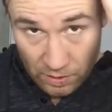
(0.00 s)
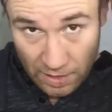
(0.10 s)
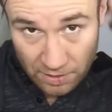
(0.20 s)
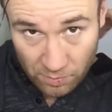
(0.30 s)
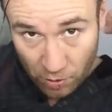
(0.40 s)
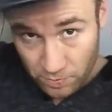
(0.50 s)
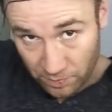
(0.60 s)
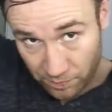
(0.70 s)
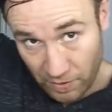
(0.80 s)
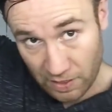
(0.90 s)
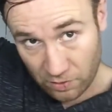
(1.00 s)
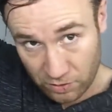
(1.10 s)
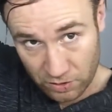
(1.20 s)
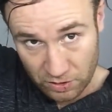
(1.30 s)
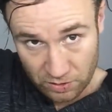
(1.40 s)
At the moment, it
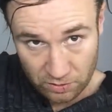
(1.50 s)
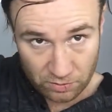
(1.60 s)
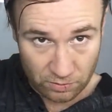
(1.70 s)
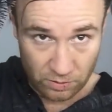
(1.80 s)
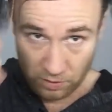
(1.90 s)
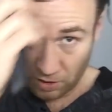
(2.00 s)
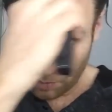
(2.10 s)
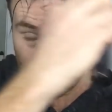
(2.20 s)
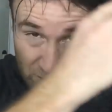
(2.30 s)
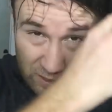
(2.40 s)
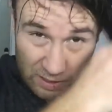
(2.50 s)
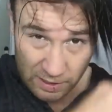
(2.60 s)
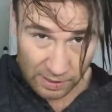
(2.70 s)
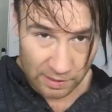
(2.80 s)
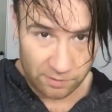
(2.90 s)
looks
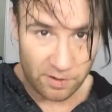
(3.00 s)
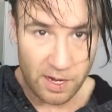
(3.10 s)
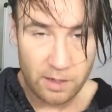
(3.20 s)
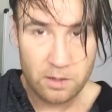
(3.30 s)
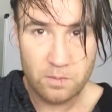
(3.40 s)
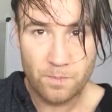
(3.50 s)
completely fake.